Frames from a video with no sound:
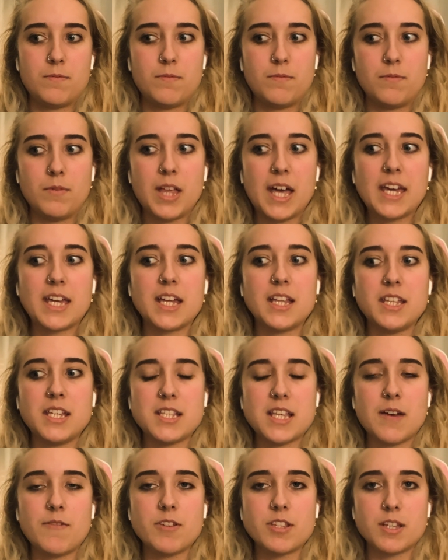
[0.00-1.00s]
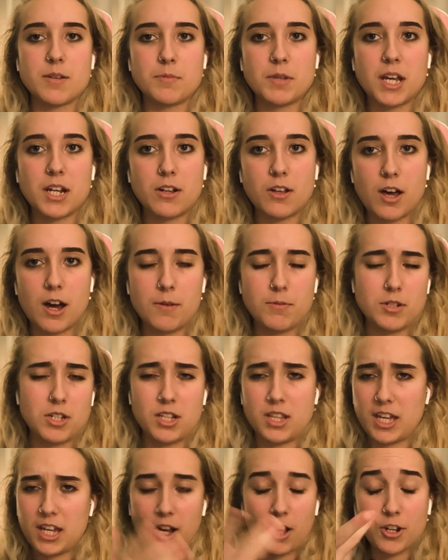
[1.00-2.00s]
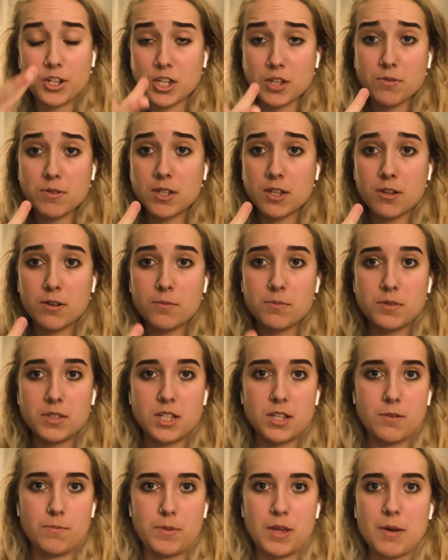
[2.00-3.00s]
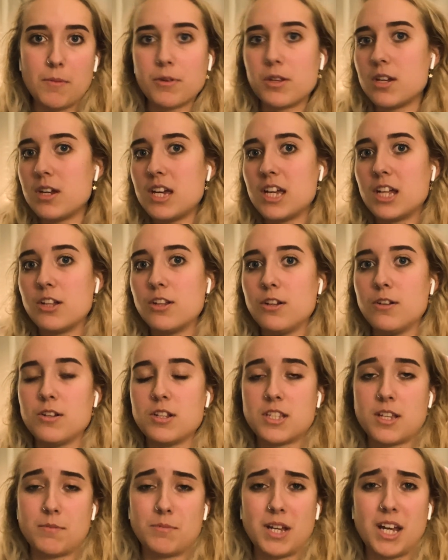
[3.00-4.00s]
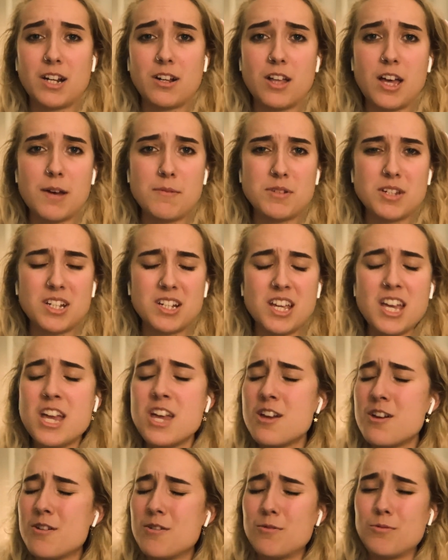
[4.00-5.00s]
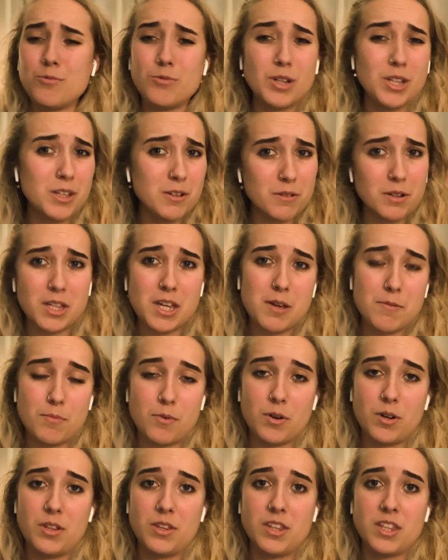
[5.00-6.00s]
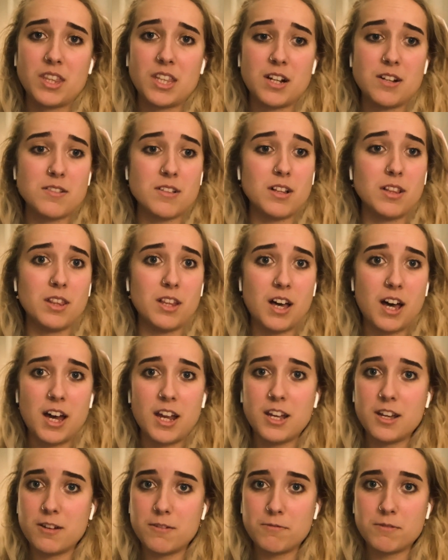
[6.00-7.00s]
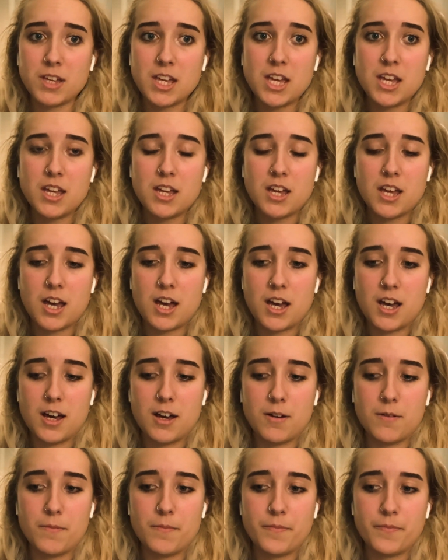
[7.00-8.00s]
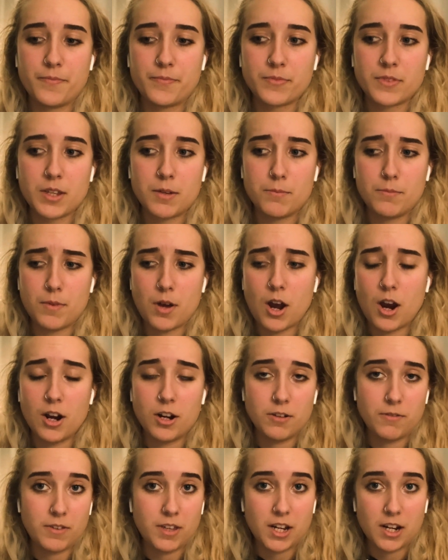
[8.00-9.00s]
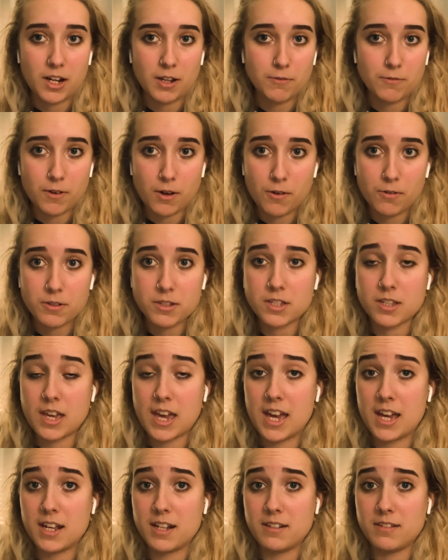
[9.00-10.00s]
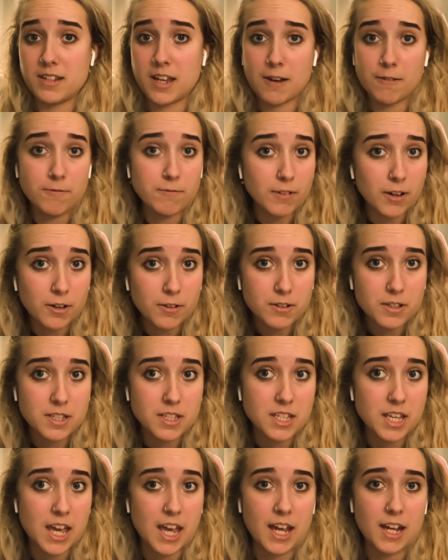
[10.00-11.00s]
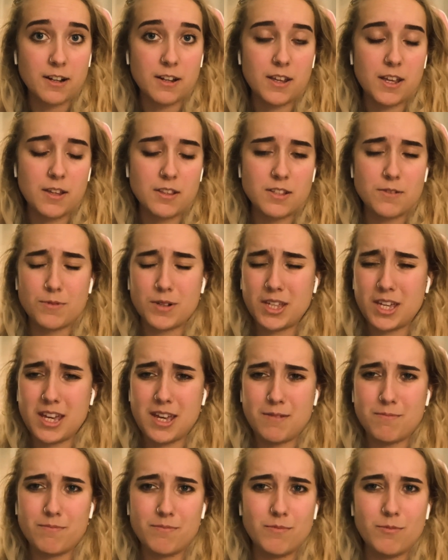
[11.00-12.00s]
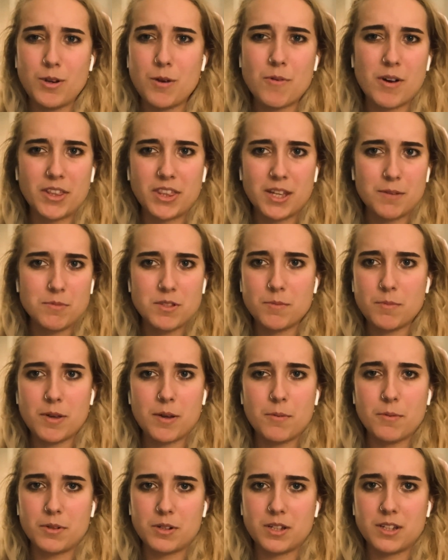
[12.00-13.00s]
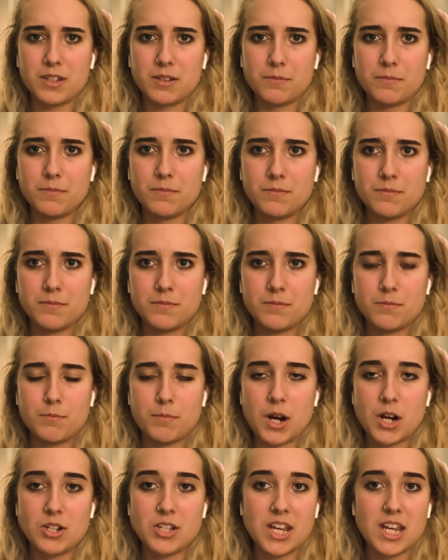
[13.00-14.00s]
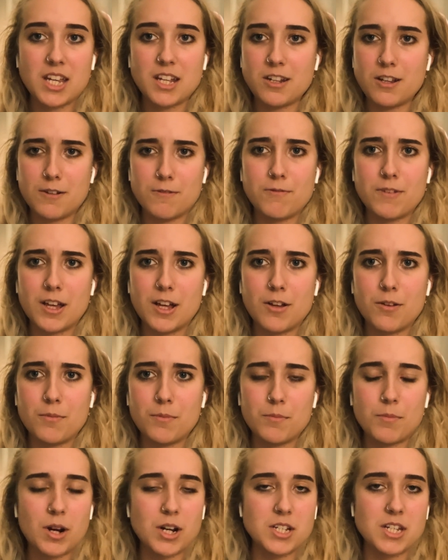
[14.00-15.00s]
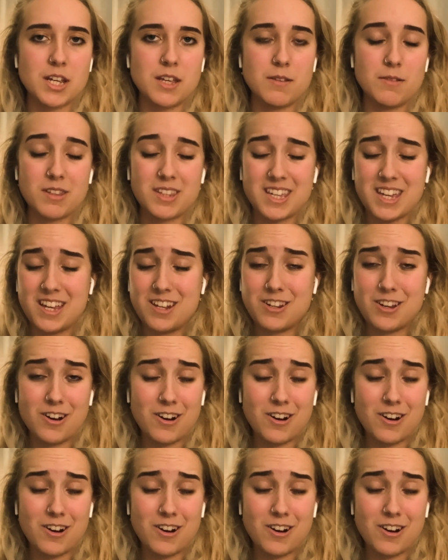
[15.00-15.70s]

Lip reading: Like, at least have a subtitle option, like on YouTube, to be able to include a subtitle option. Really, really important. There's a lot of hard of hearing folks and deaf folks, and it's really, we want them to be able to partake in your film, partake in your